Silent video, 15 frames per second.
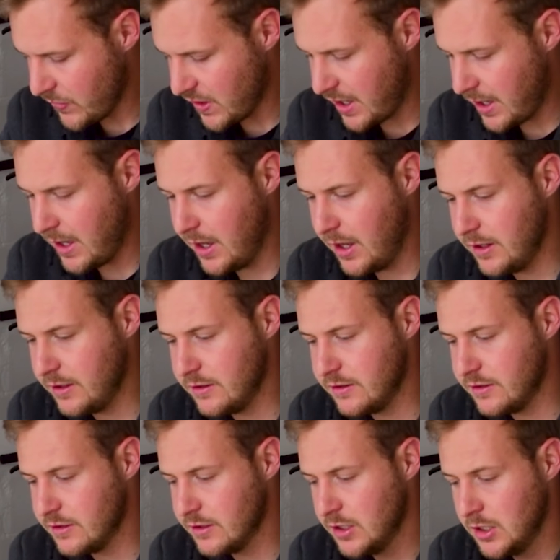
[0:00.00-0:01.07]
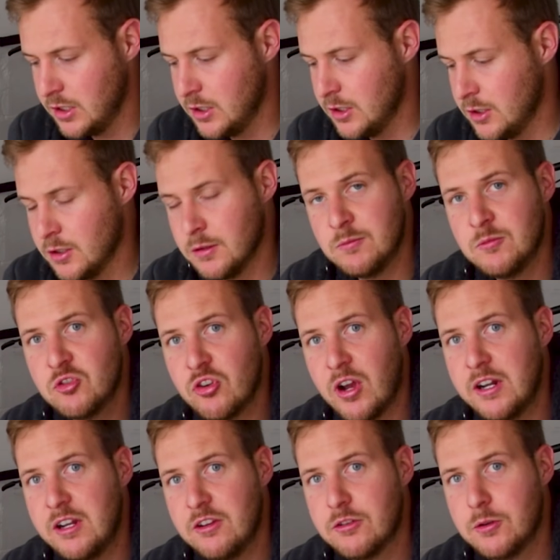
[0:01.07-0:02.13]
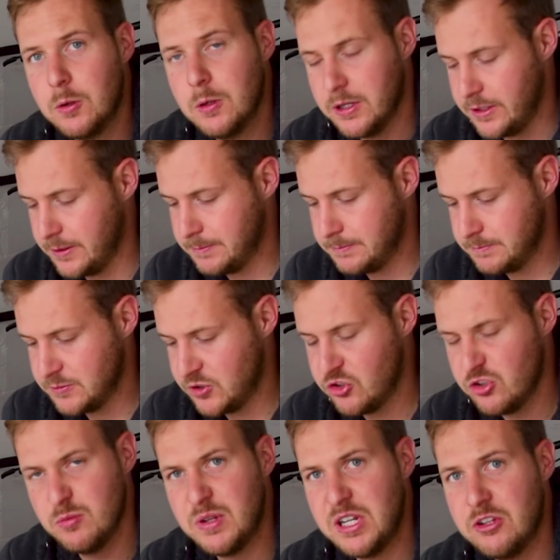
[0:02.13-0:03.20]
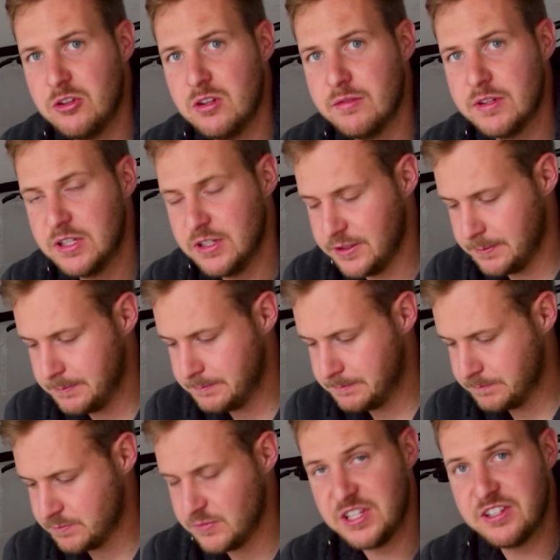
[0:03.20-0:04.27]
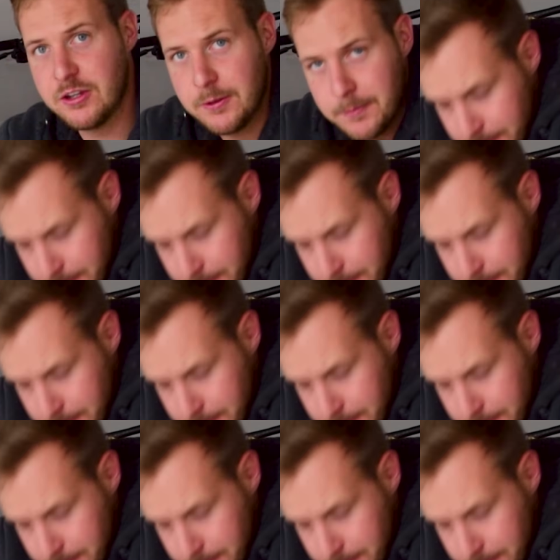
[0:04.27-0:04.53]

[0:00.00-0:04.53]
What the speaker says: and try and install it. Shouldn't be too difficult. Let's go.